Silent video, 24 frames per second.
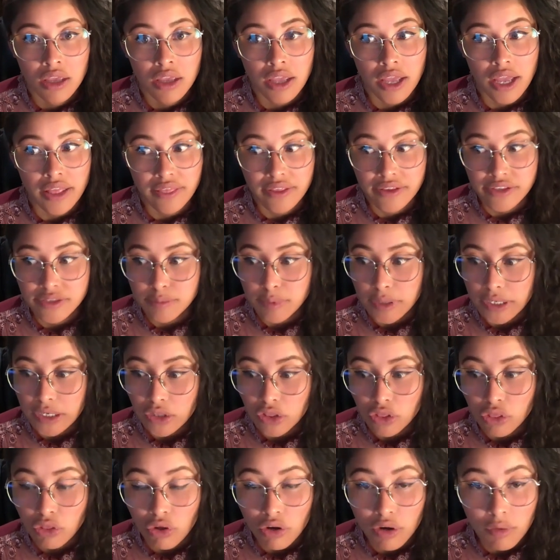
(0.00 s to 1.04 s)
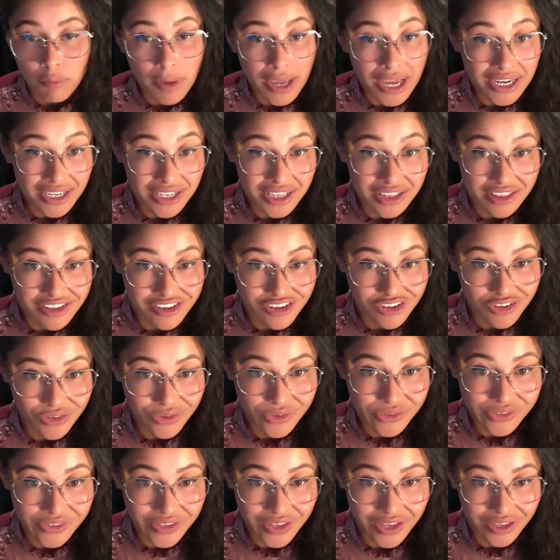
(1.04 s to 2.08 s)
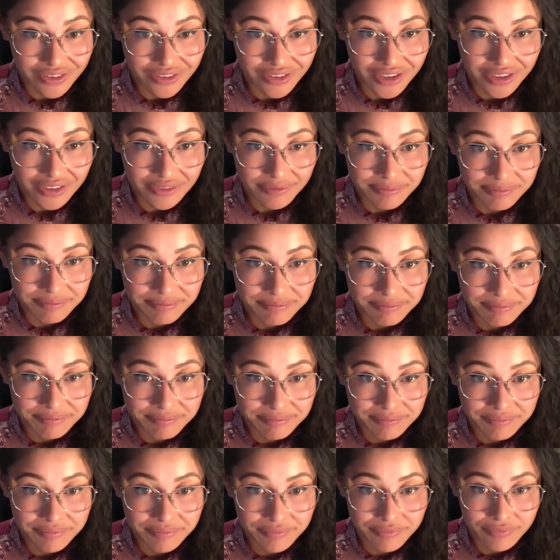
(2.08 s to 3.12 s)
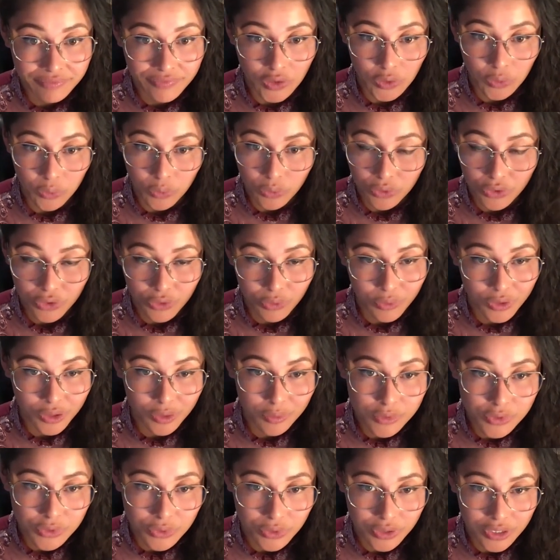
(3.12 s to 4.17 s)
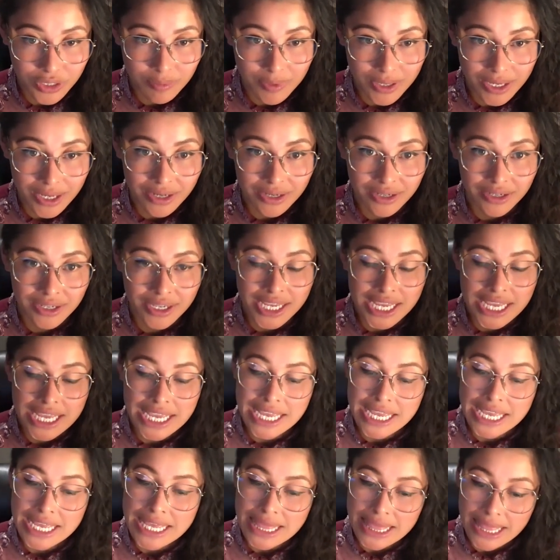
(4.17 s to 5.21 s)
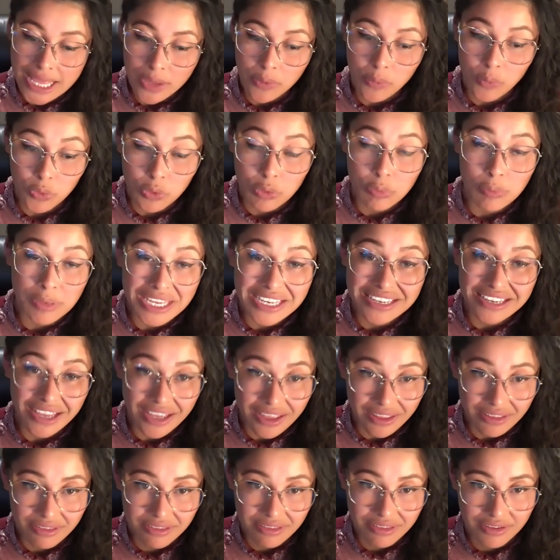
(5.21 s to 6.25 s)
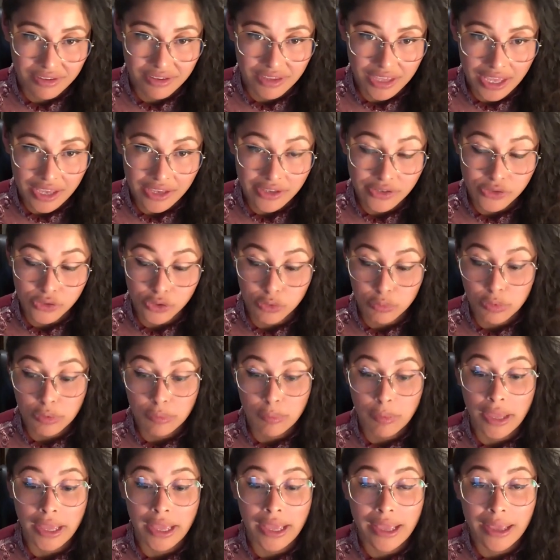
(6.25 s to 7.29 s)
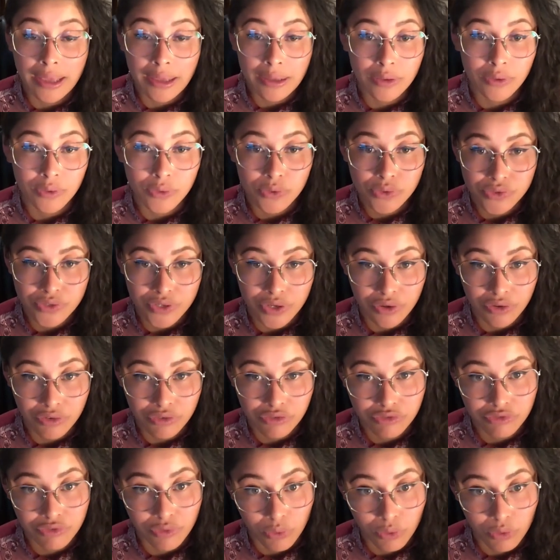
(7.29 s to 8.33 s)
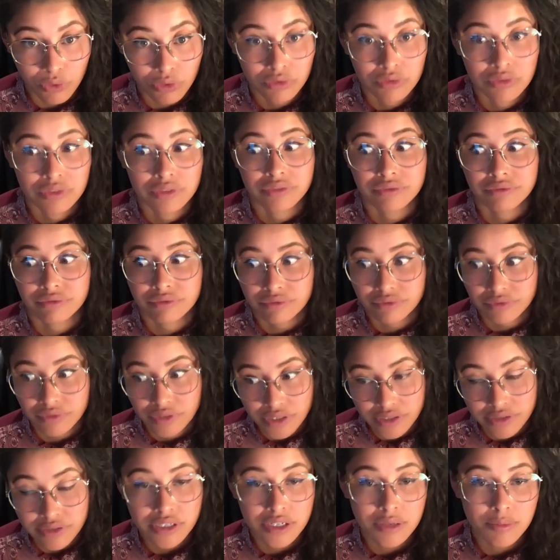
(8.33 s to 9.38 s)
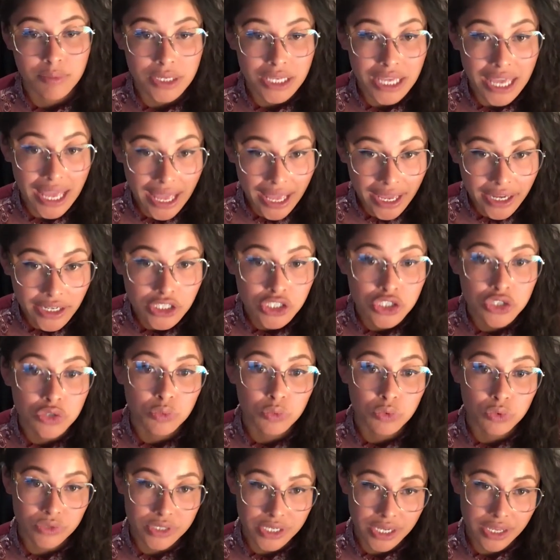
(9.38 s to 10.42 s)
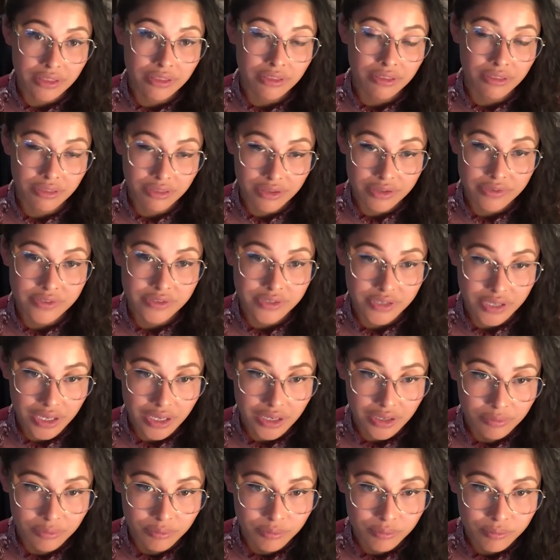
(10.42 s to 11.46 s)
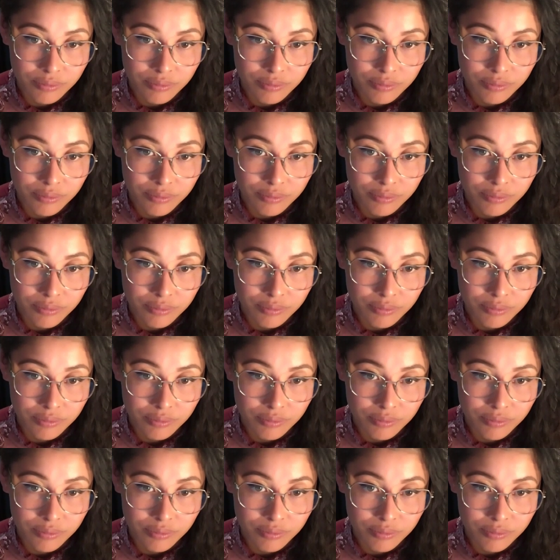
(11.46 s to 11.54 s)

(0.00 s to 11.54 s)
And there's been a lot about it in the news lately. You all know what I'm talking about. There will be death. Okay. So prepare yourself for there's going to be actual death this year.